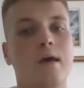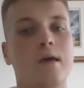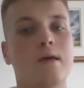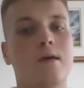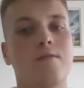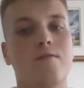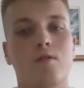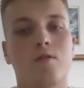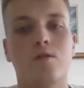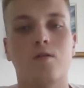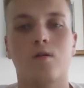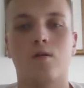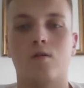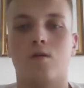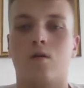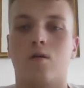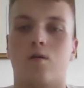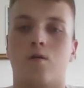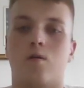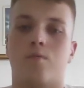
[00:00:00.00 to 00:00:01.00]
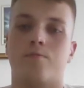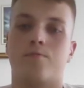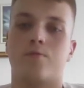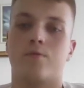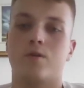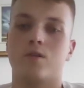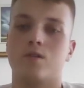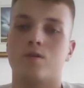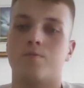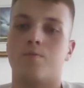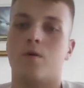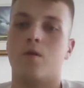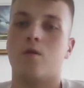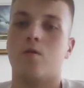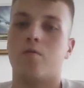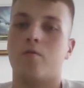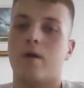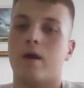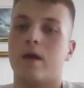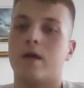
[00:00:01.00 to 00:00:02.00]
given a
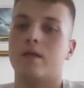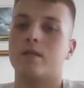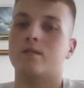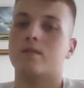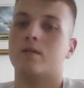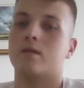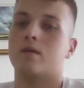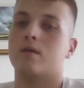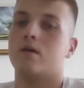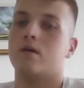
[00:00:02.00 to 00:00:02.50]
principal rate